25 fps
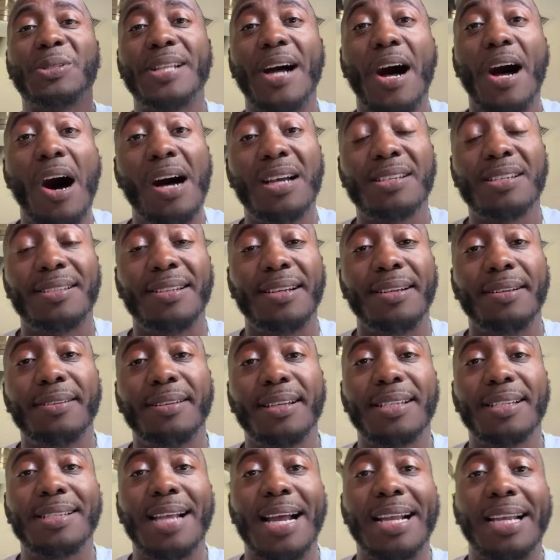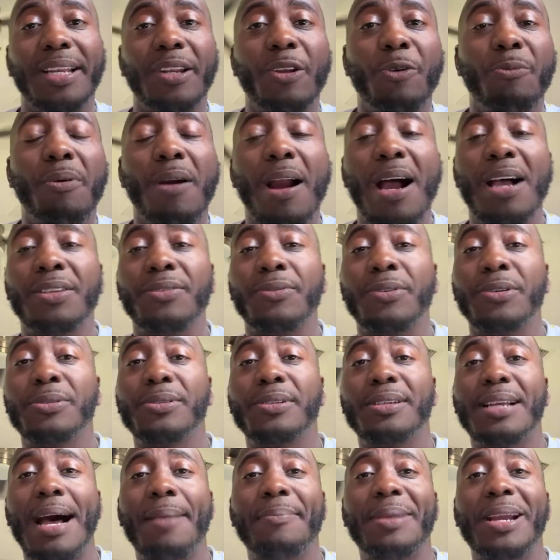to Austin. It's like in New Braunfels.
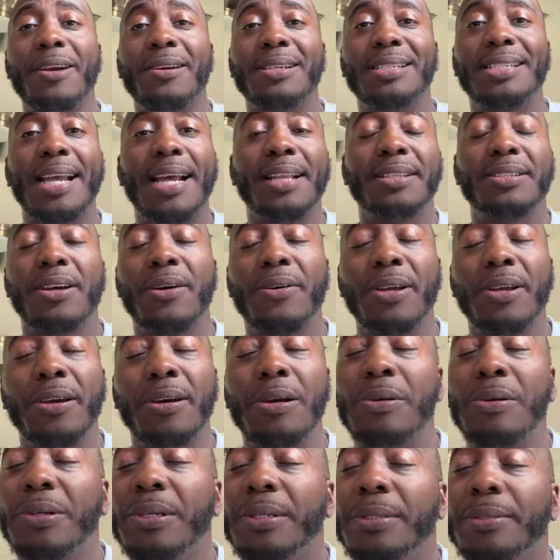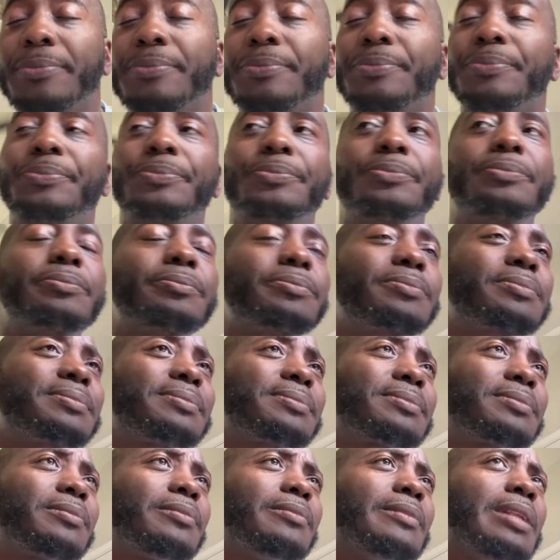I'm here in San Antonio.
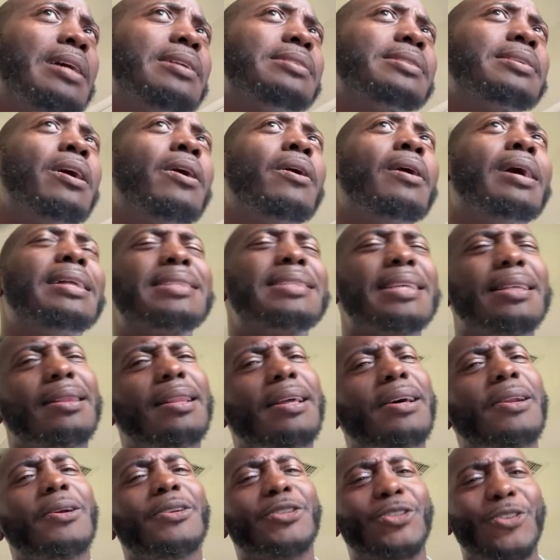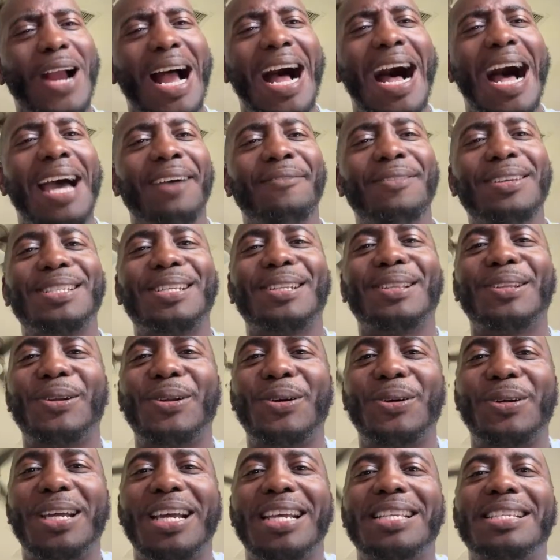So it's a little drive. It's a
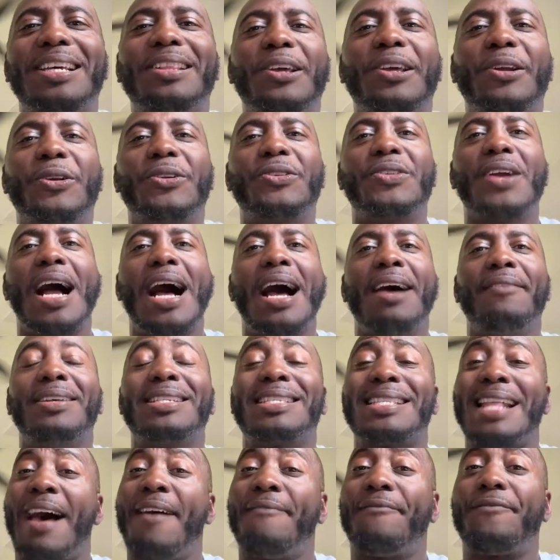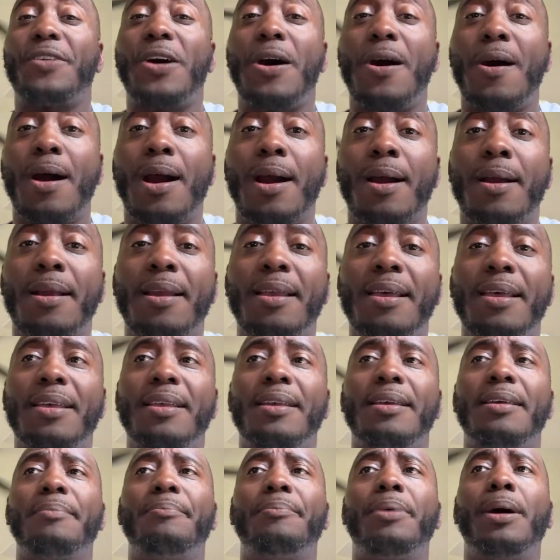little drive. It's not far,
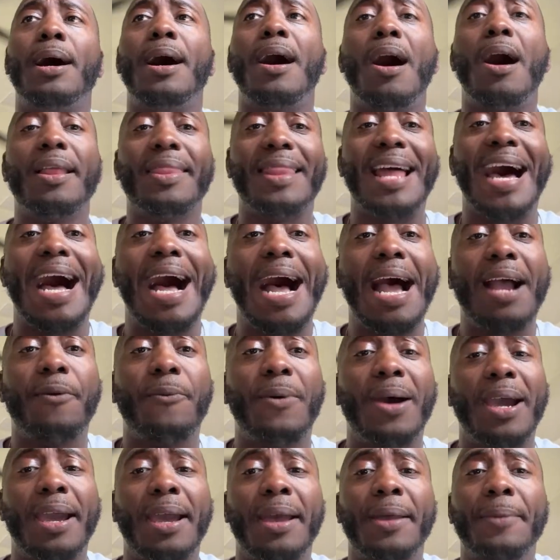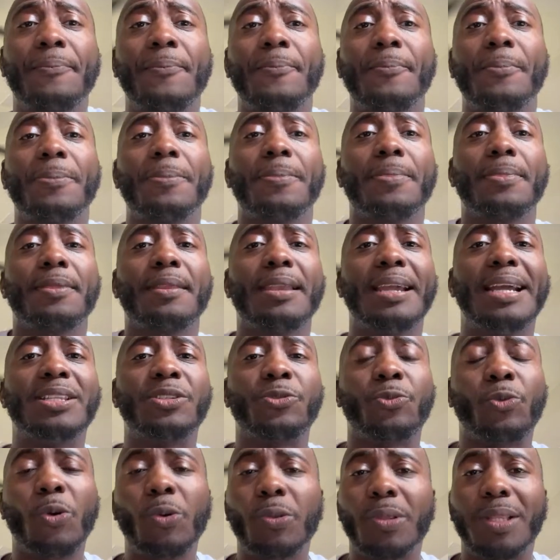but on the highway, it's
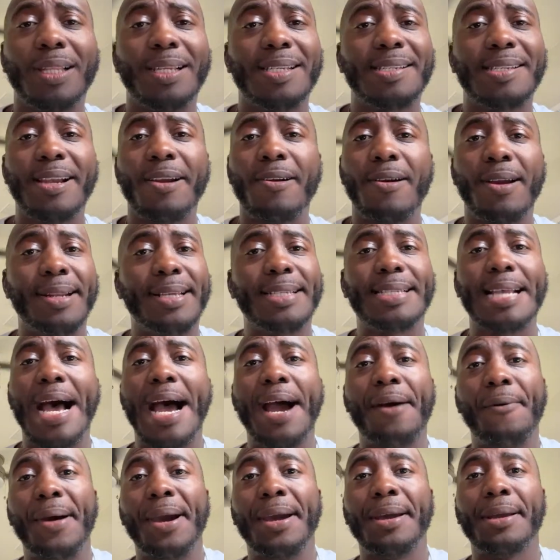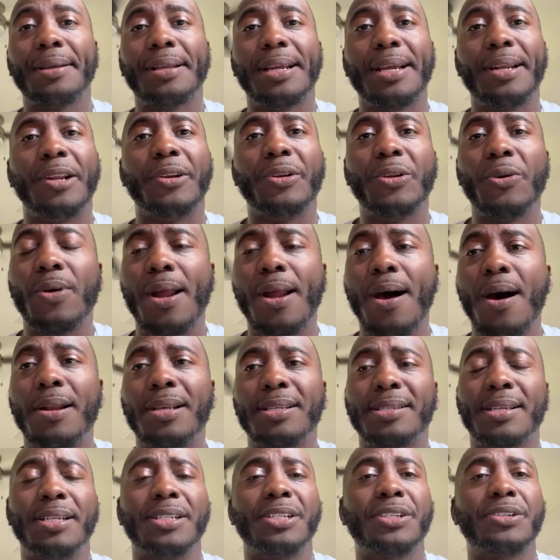ruthless here on this highway. And they're doing all
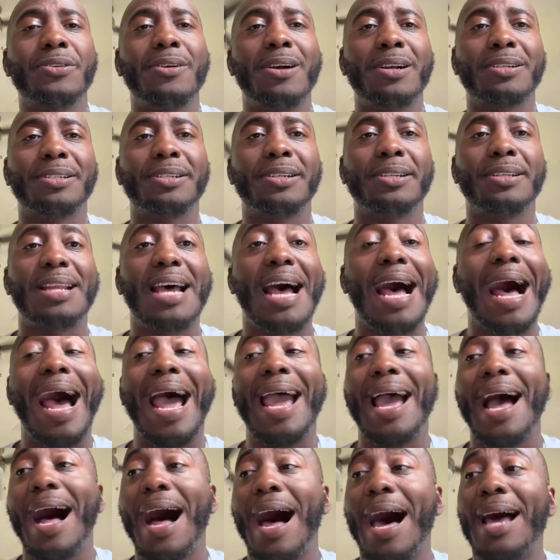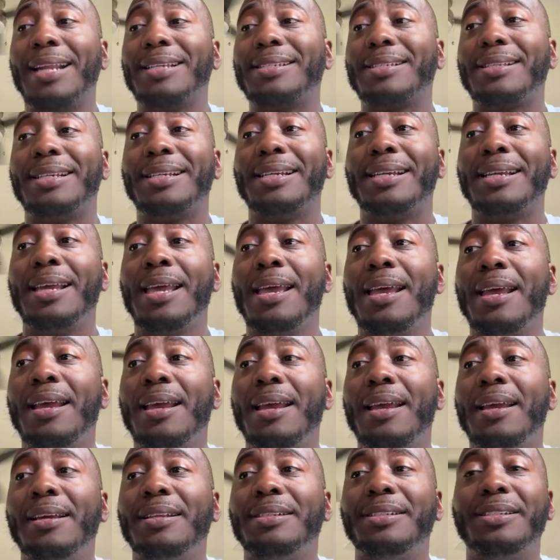this construction. I honestly
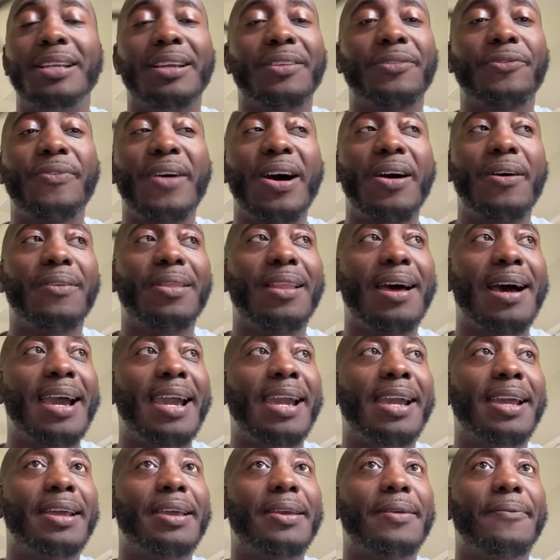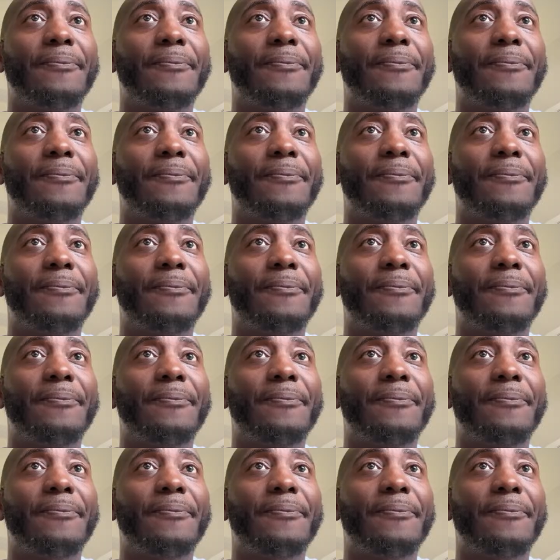just felt like